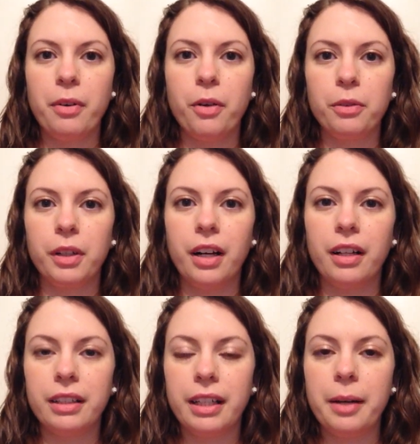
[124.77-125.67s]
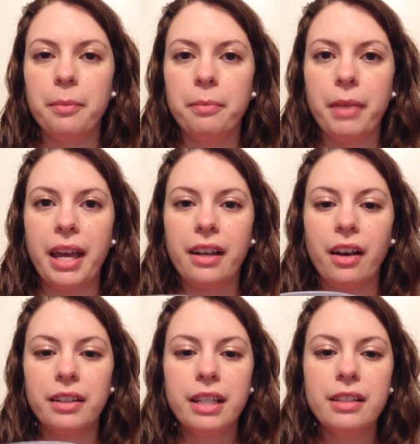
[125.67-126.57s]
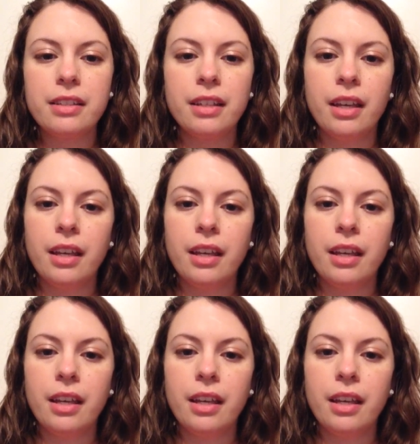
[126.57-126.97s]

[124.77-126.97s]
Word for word: overall um, bag contents.